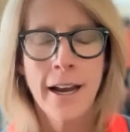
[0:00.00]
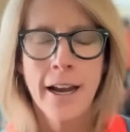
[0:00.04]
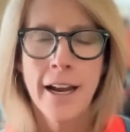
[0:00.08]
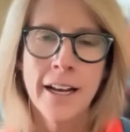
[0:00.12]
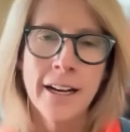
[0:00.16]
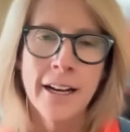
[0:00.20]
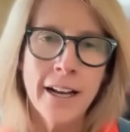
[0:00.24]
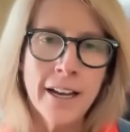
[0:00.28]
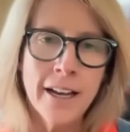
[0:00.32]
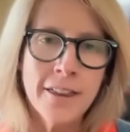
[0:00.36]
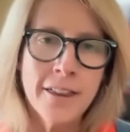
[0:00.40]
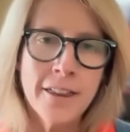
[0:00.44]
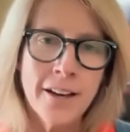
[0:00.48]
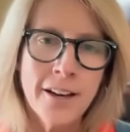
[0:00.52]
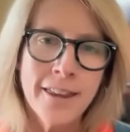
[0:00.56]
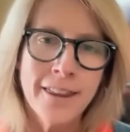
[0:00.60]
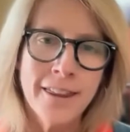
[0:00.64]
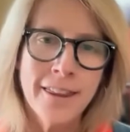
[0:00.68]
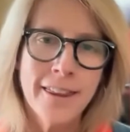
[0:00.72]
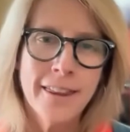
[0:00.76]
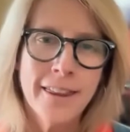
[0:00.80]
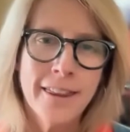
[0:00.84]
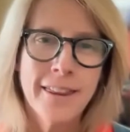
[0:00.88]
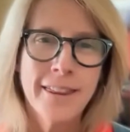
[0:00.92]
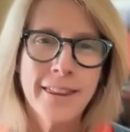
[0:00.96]
And I thought
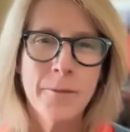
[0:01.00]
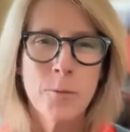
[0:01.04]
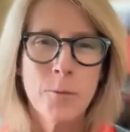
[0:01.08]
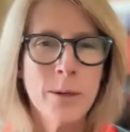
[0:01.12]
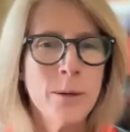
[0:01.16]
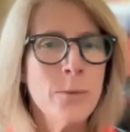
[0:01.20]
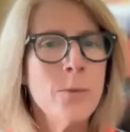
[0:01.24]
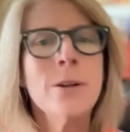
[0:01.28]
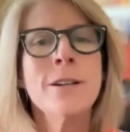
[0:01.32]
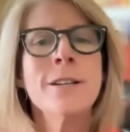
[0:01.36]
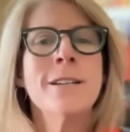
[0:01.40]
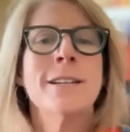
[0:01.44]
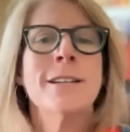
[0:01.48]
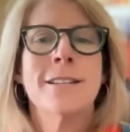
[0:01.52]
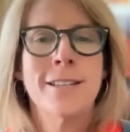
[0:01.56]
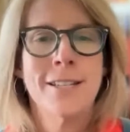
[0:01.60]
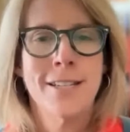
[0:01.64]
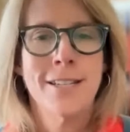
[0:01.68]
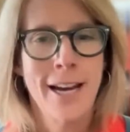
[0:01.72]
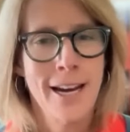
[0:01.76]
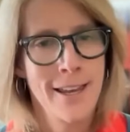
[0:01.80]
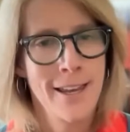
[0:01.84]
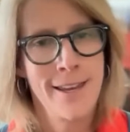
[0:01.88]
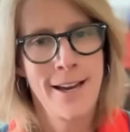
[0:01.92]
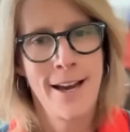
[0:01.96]
we wouldn't
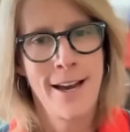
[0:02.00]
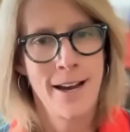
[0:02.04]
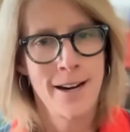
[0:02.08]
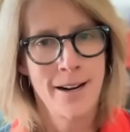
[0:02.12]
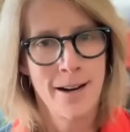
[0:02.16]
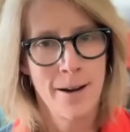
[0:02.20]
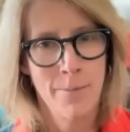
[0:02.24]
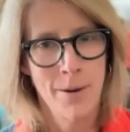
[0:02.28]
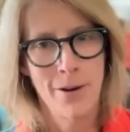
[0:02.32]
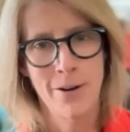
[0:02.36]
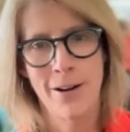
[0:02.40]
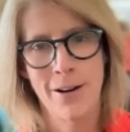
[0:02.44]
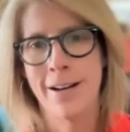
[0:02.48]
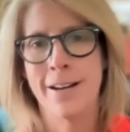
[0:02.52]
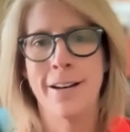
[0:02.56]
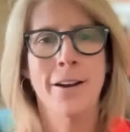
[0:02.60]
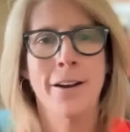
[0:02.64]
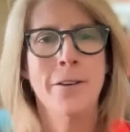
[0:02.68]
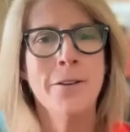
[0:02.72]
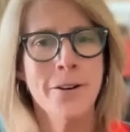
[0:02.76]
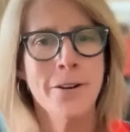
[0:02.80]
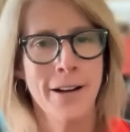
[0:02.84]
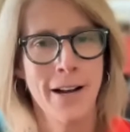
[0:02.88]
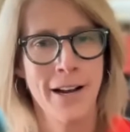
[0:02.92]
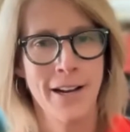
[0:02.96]
say that about any
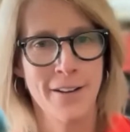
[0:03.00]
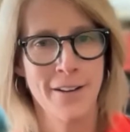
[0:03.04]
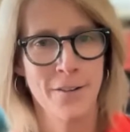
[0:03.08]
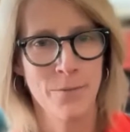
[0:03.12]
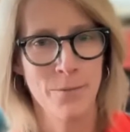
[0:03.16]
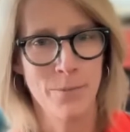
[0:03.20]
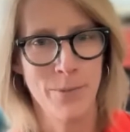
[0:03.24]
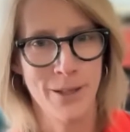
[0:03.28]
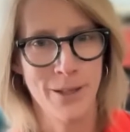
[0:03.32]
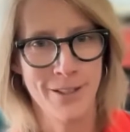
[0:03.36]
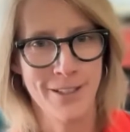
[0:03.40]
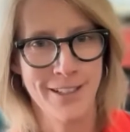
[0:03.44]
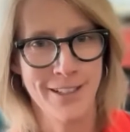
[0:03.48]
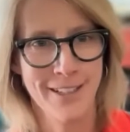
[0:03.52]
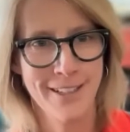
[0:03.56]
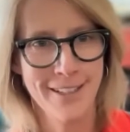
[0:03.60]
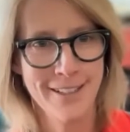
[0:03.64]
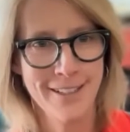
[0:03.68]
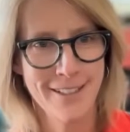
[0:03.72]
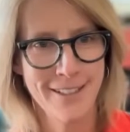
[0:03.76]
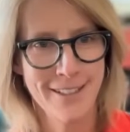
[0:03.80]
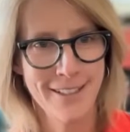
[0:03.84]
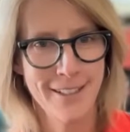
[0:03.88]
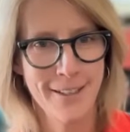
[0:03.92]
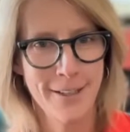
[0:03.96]
other kind of
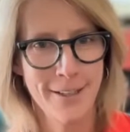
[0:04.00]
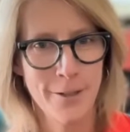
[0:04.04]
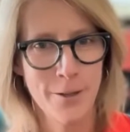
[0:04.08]
business,